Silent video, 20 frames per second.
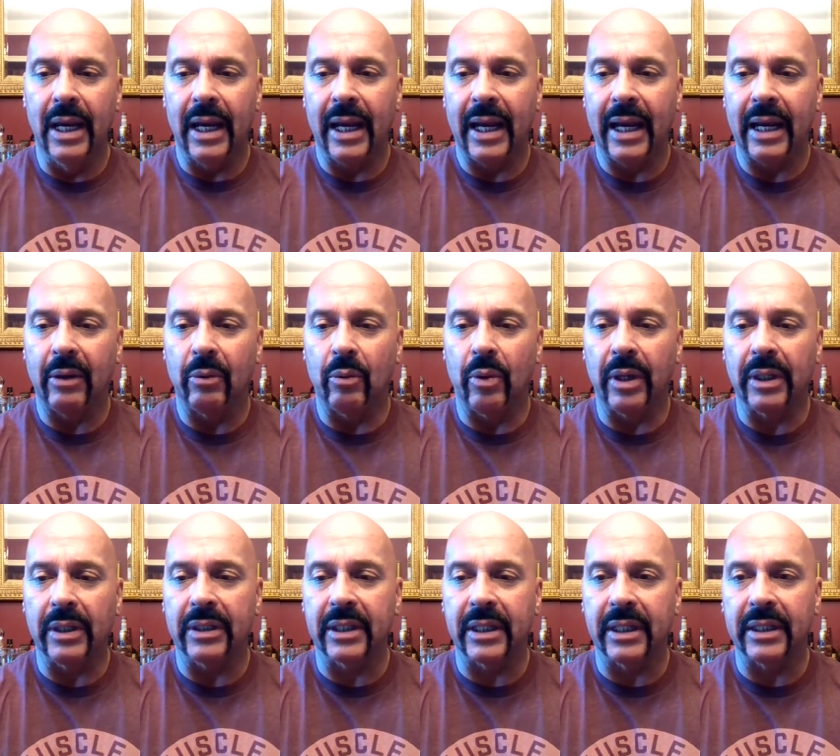And
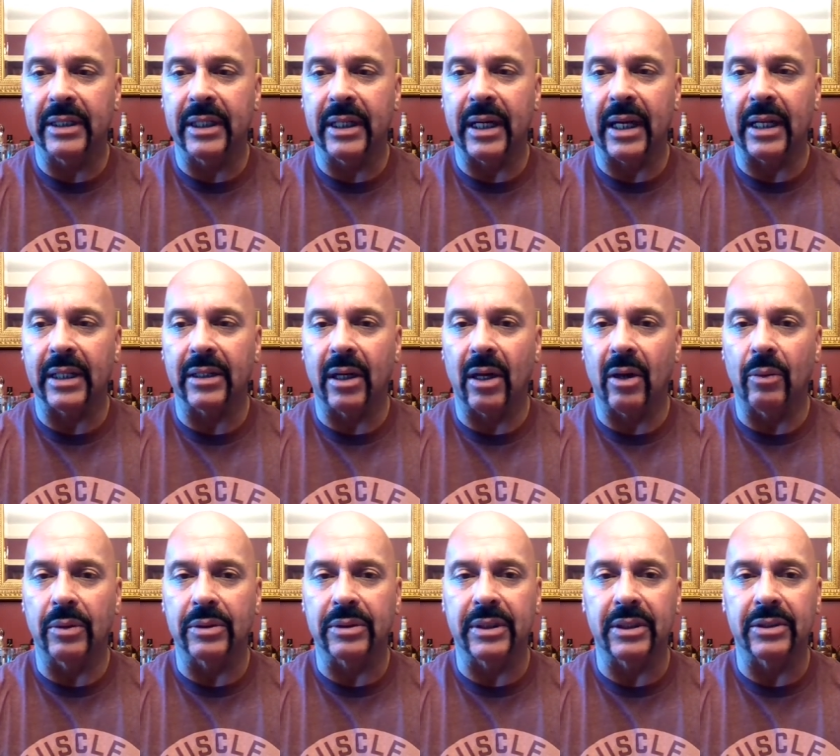one thing that I thought
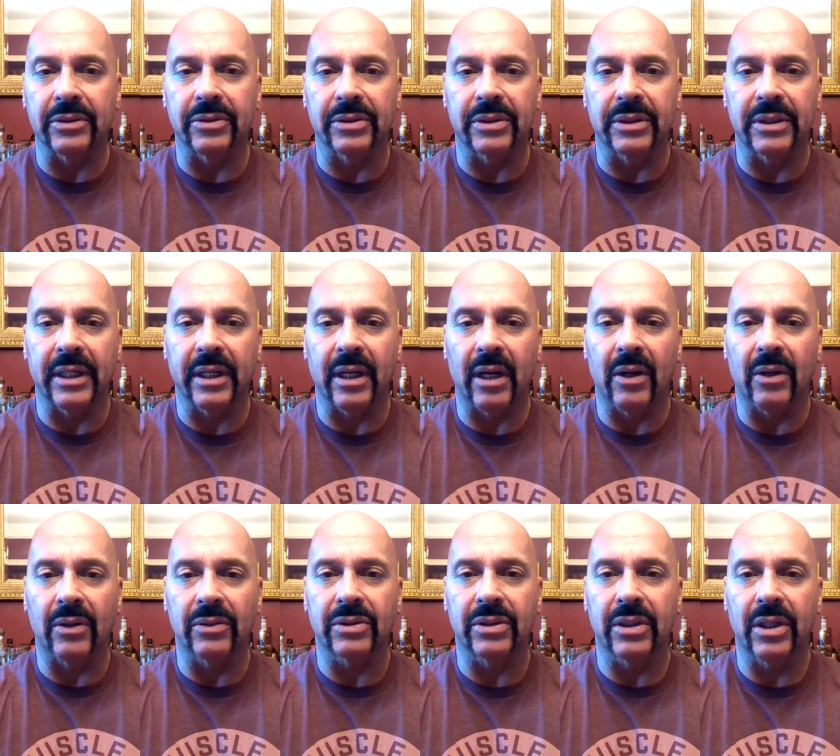was interesting
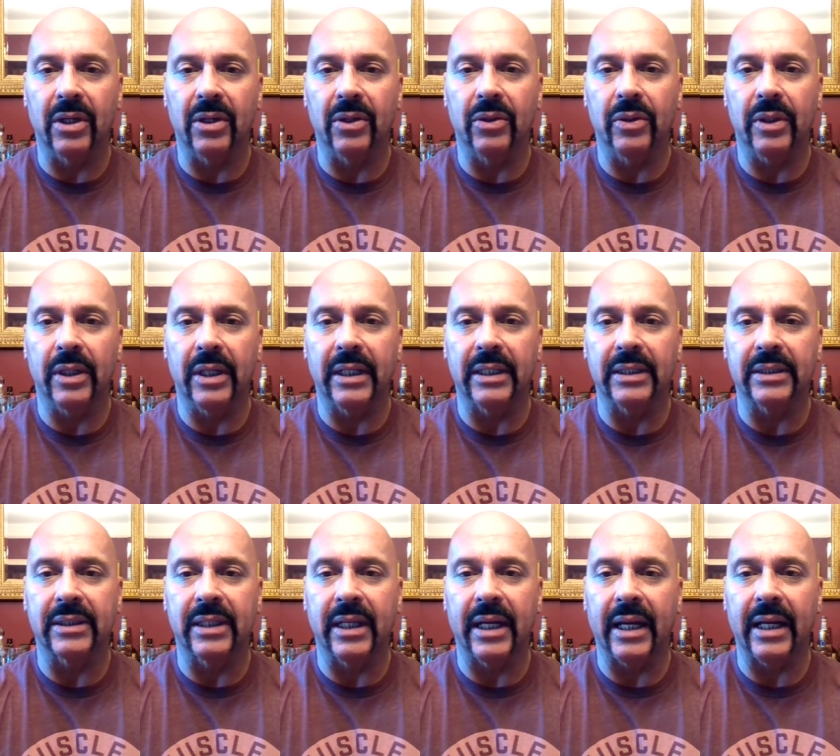also
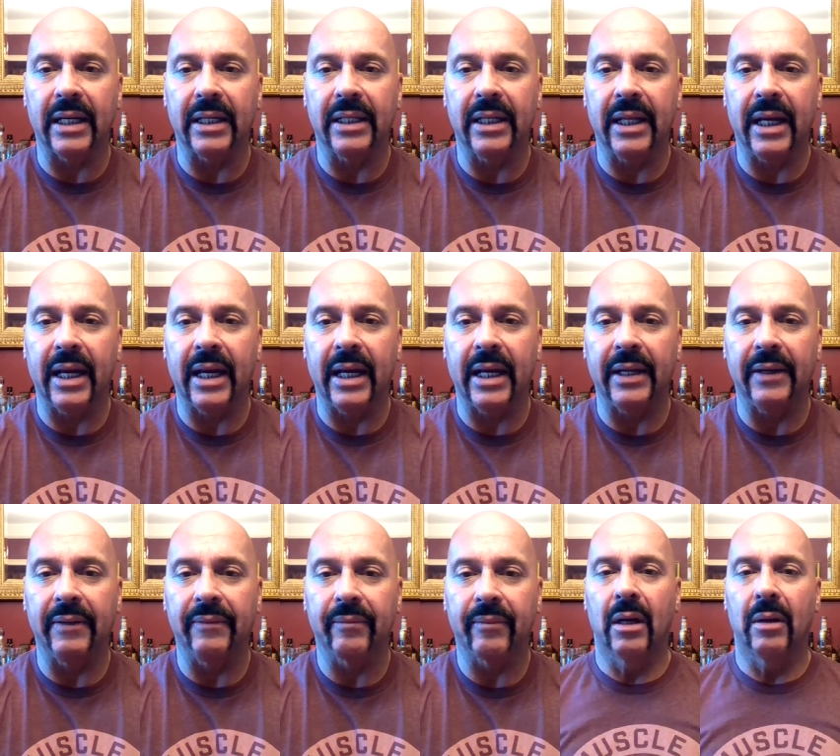is that
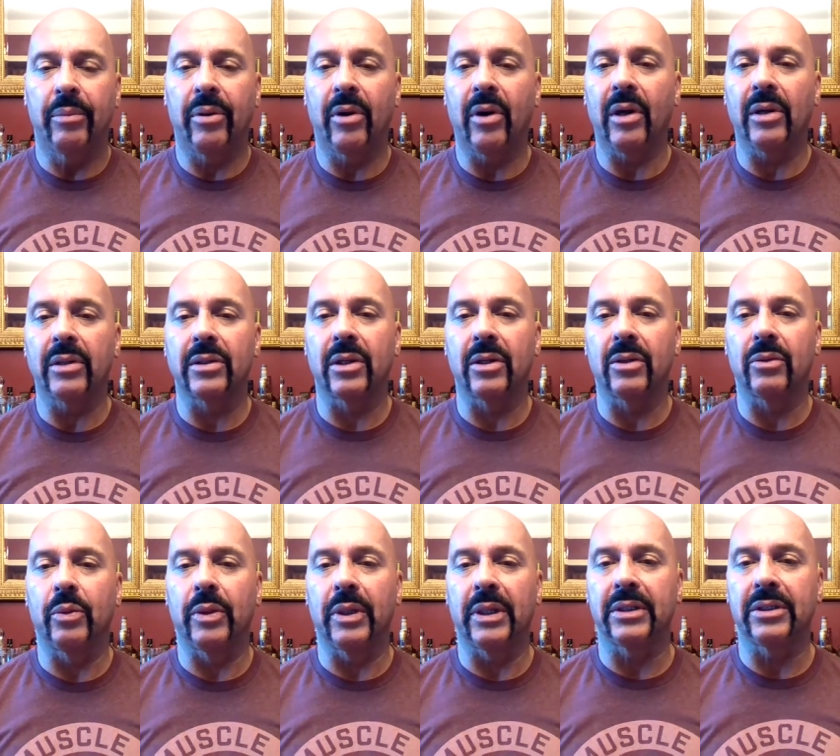they
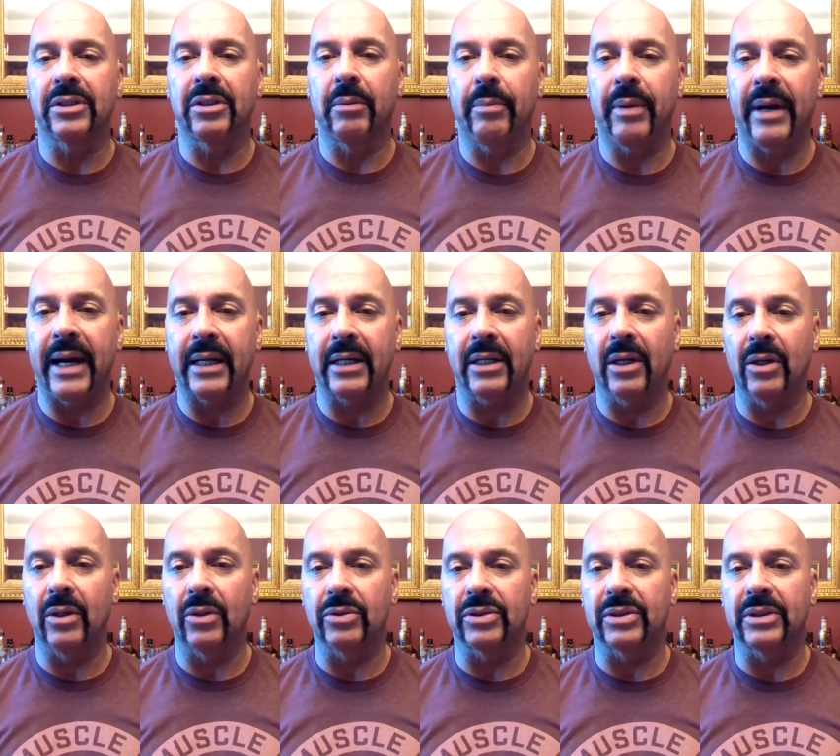partnered with
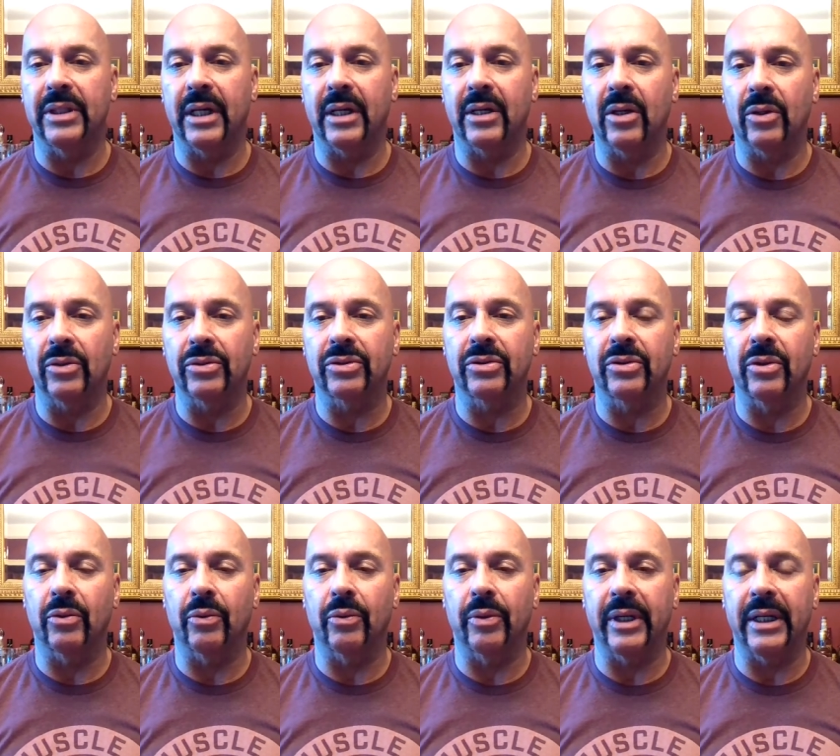Tobaccos de
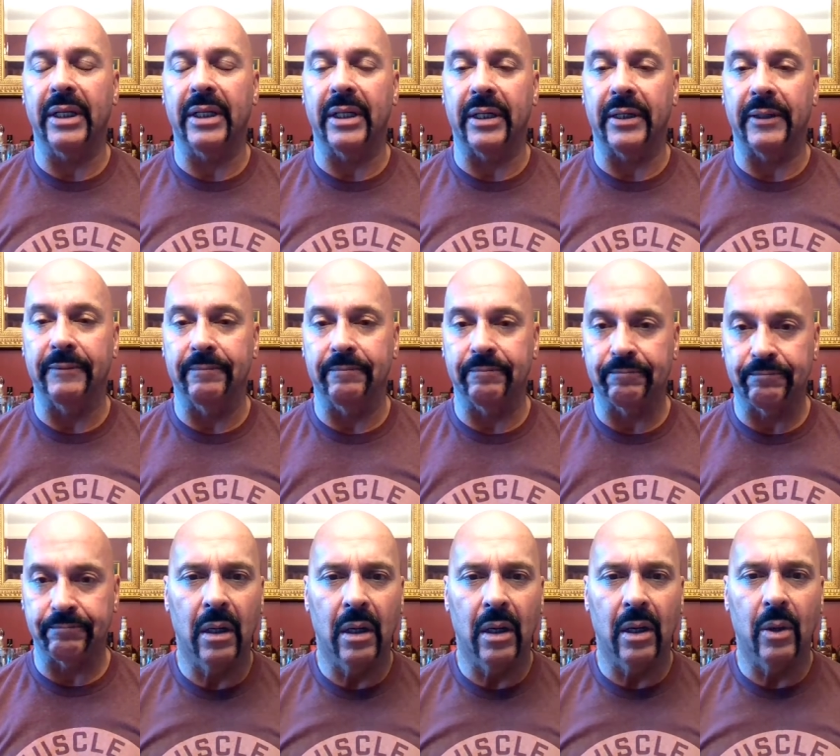Costa Rica,
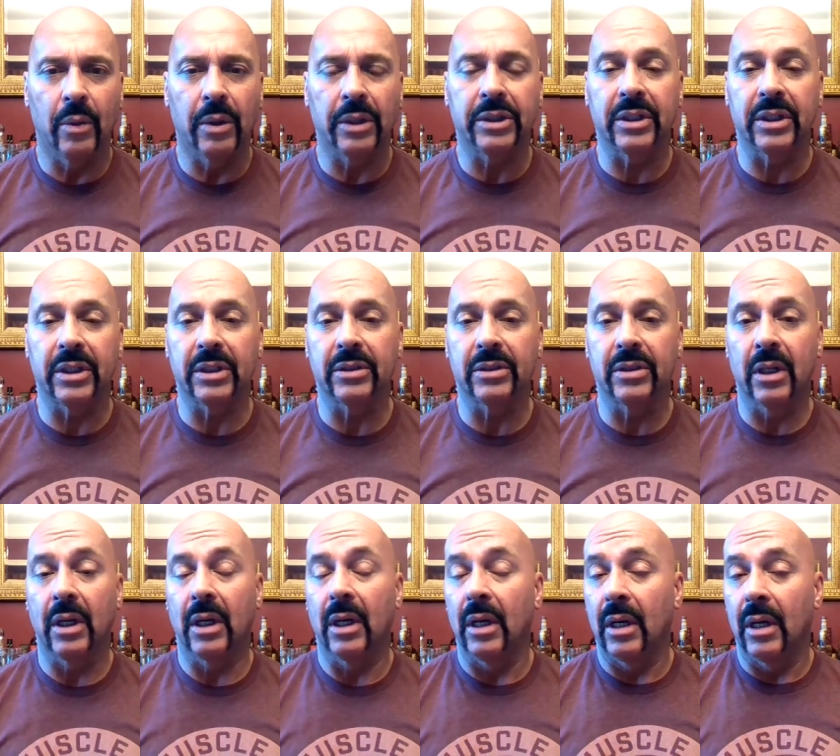which is
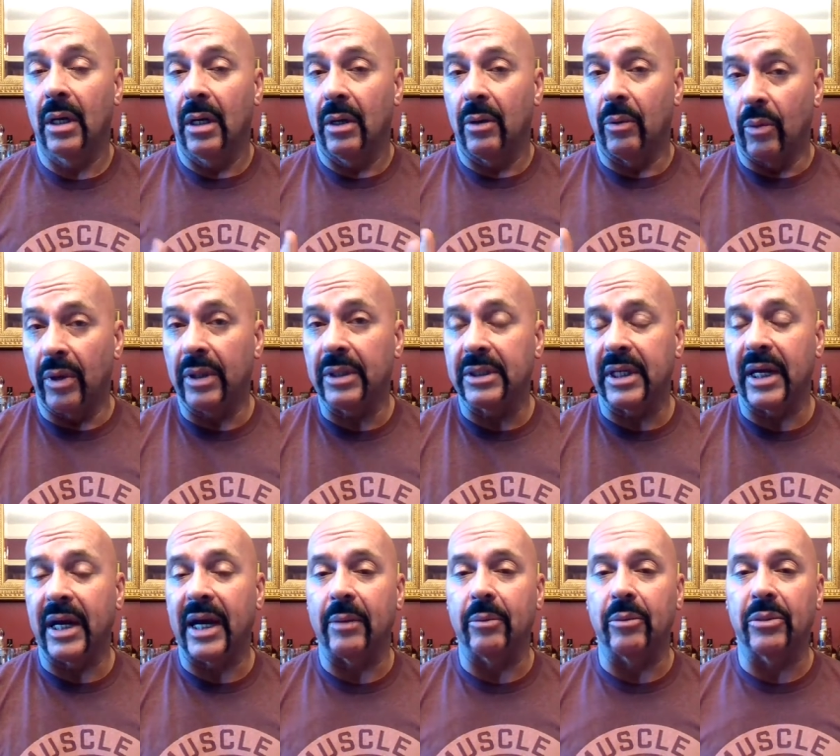one
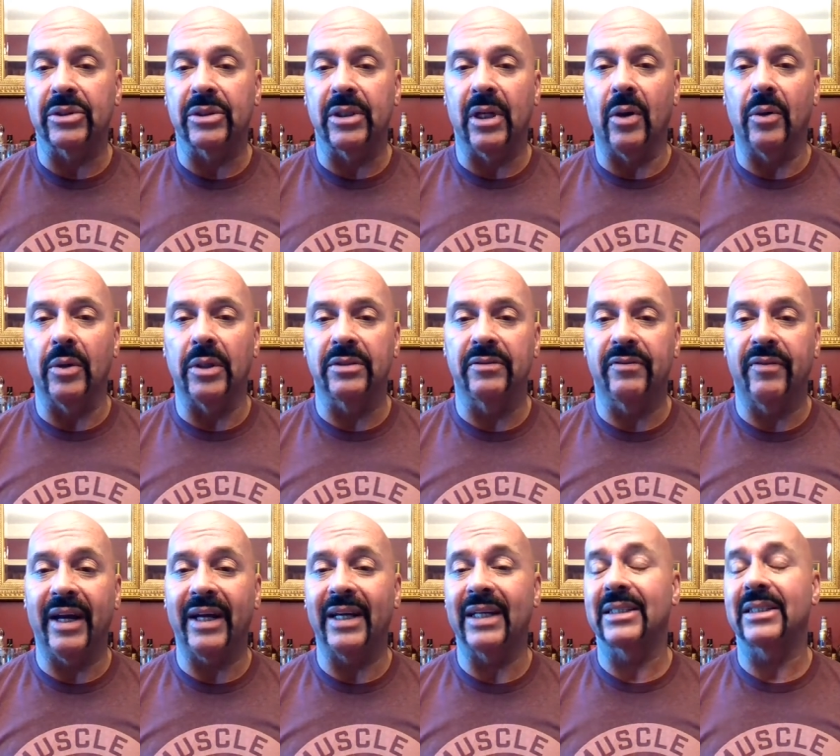time was known as
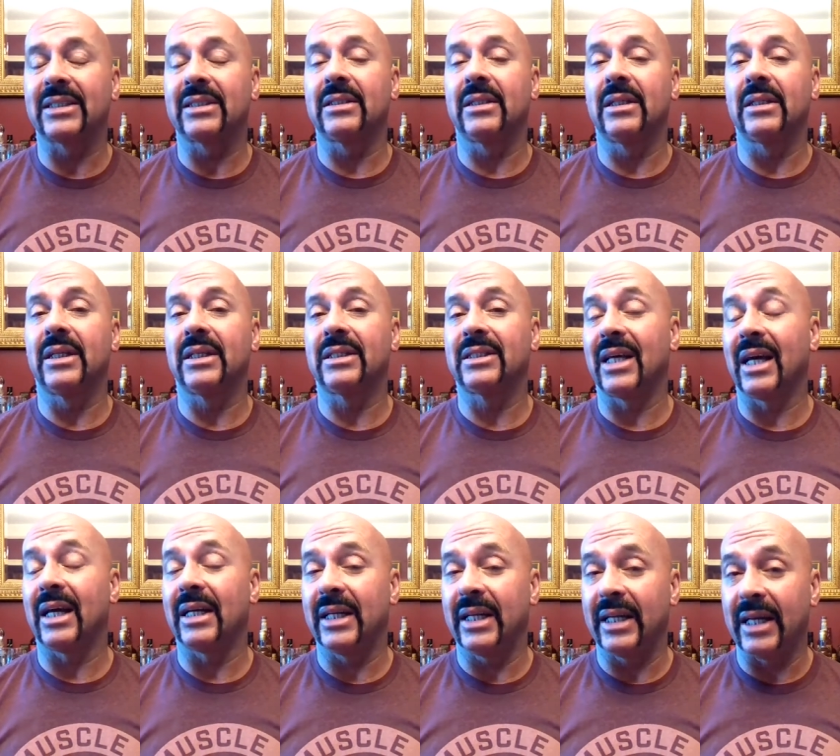Vegas de
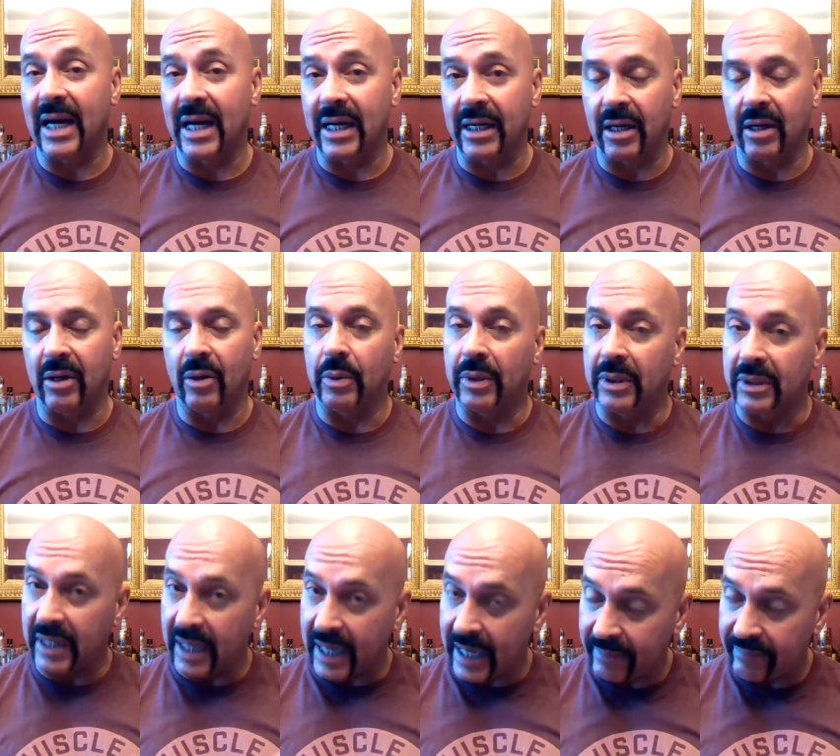Santiago,
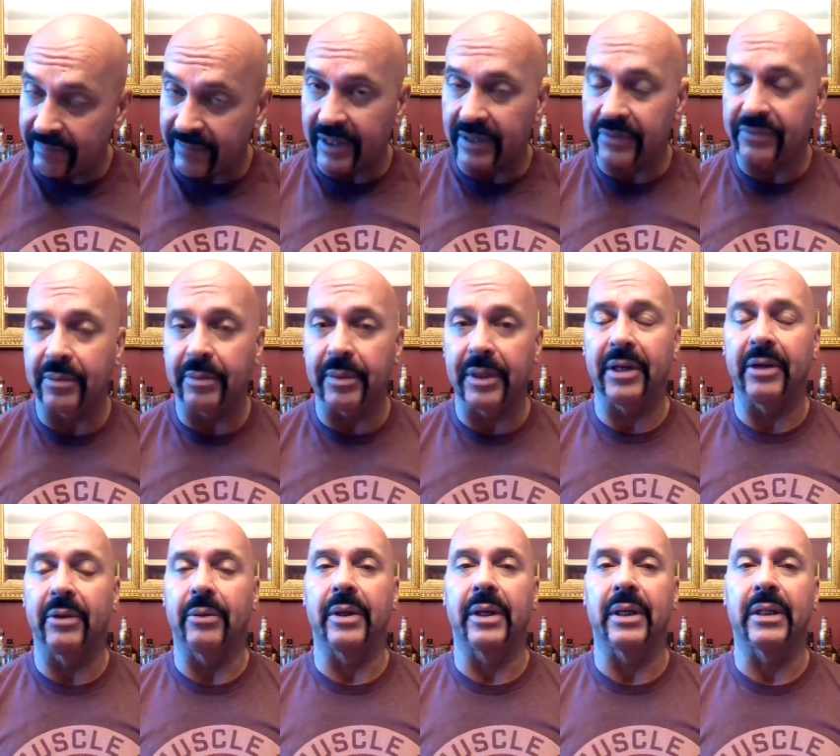which I'm very
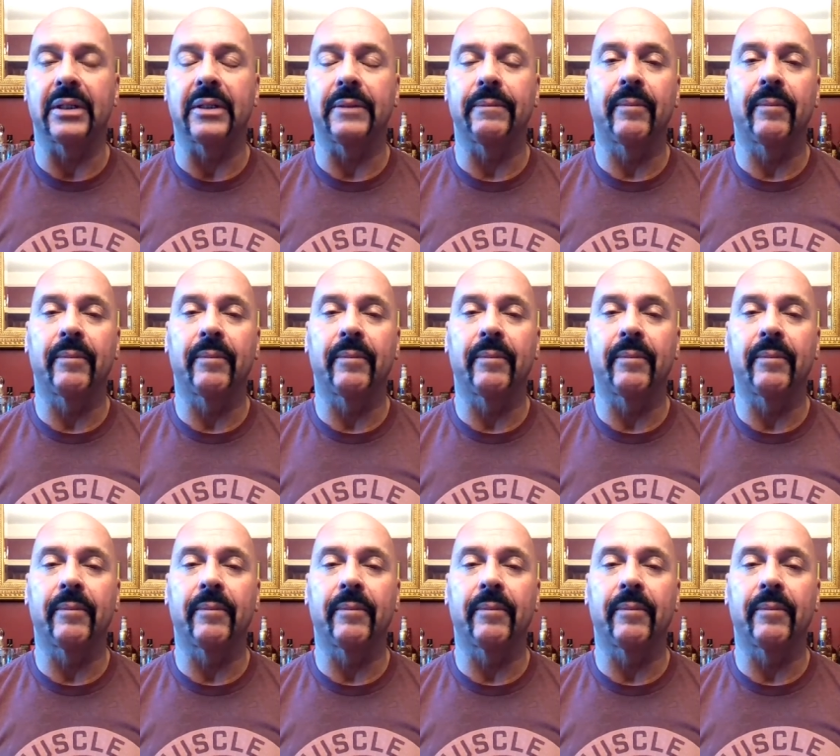familiar with.